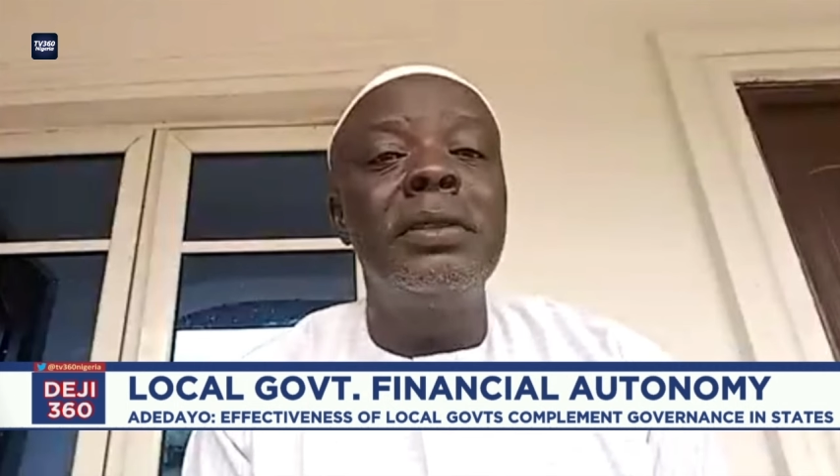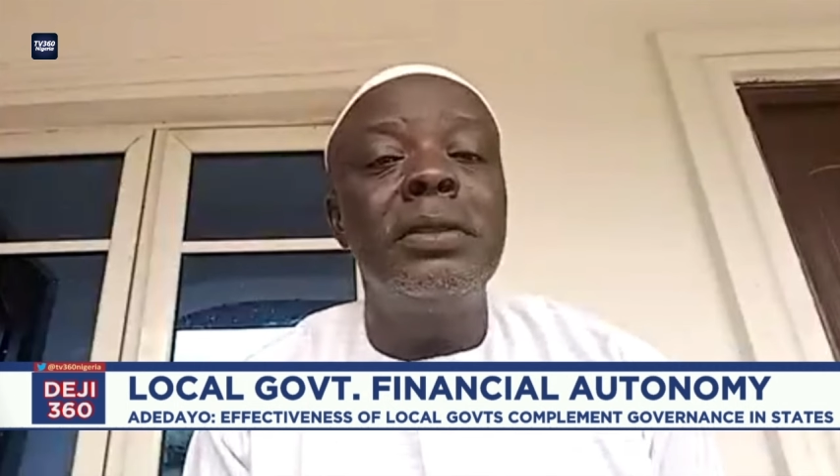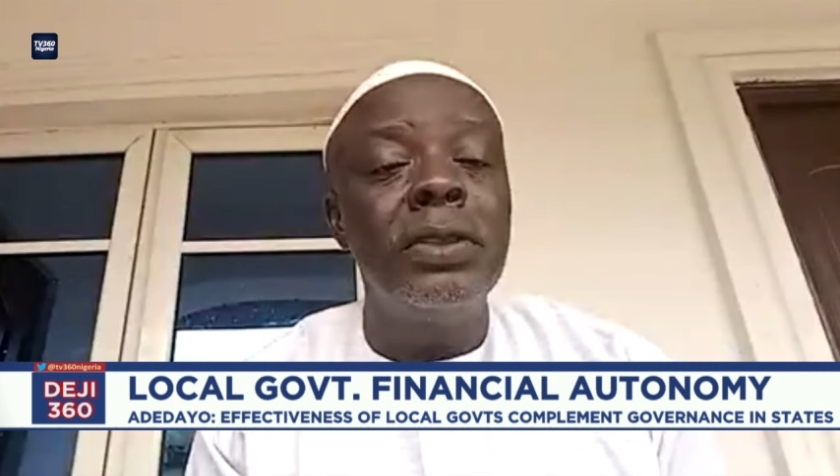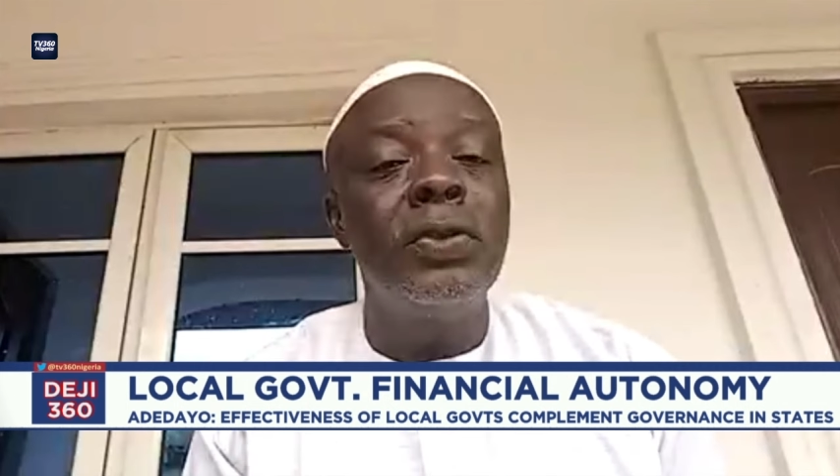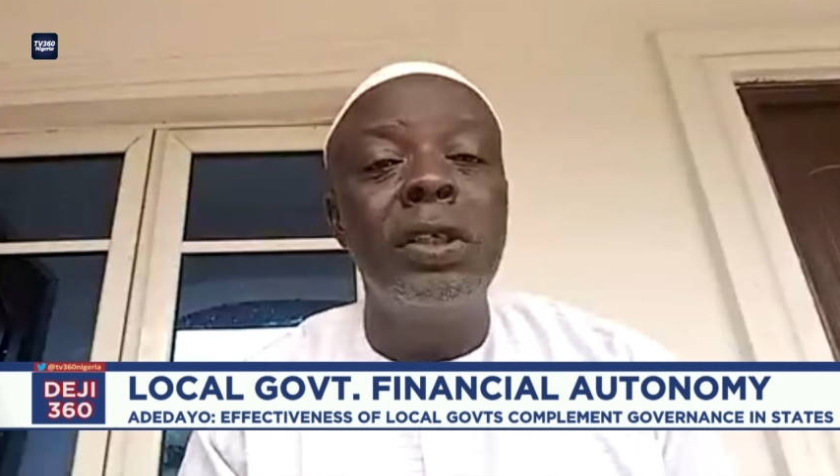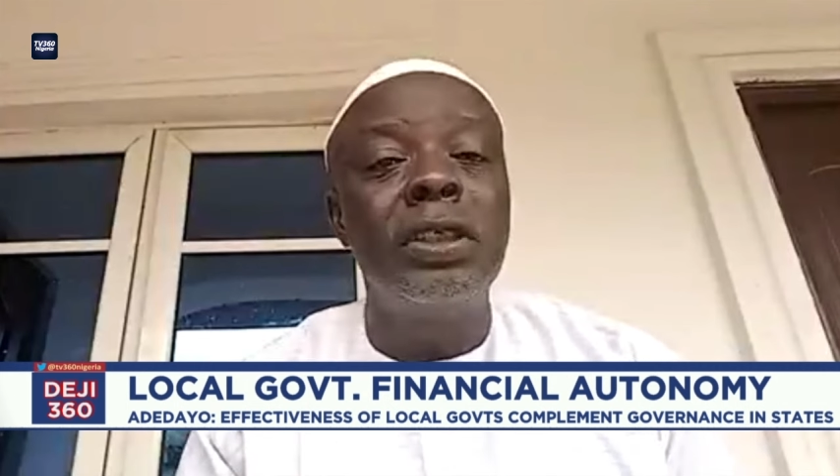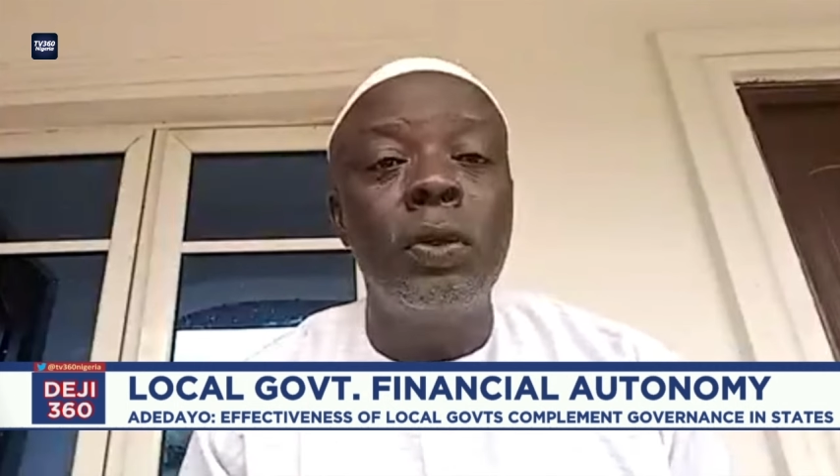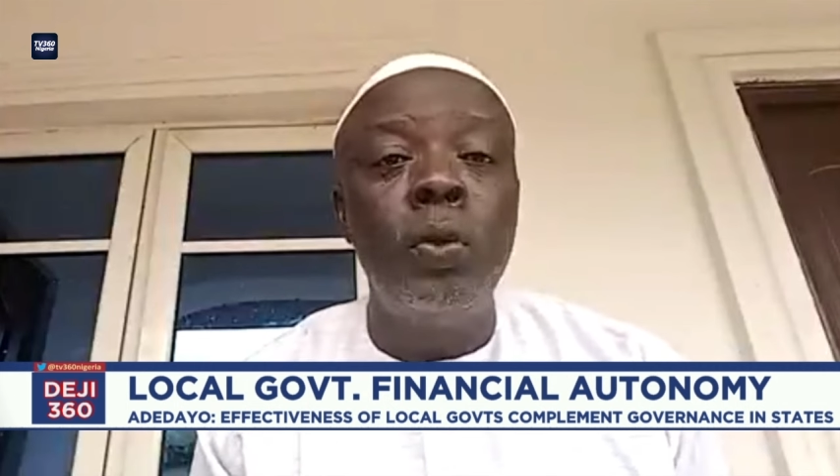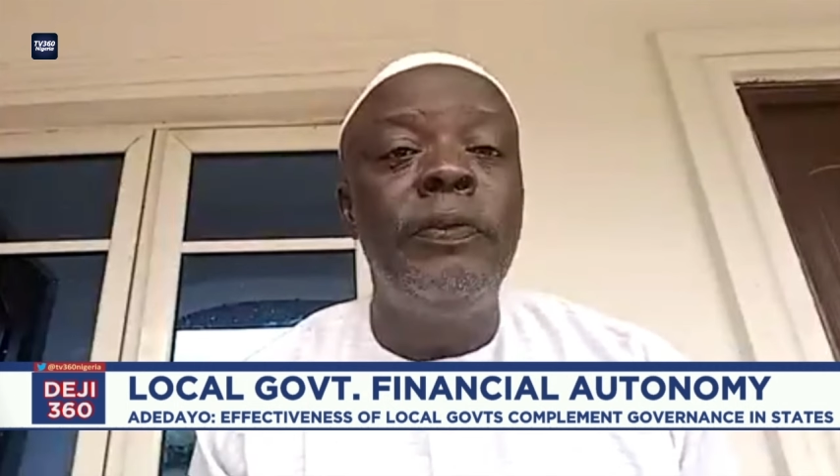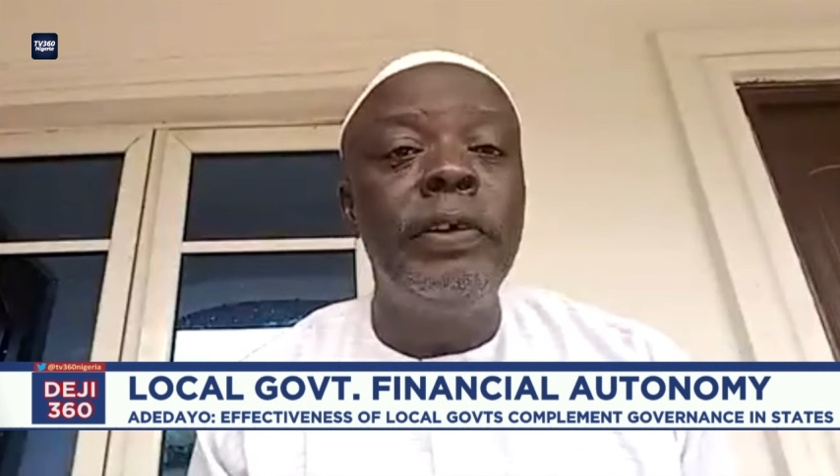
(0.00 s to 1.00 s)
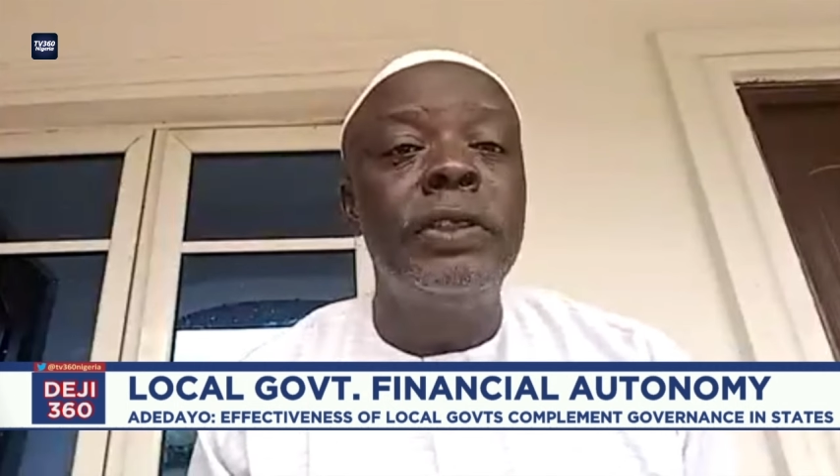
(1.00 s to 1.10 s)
Mm. This one is a good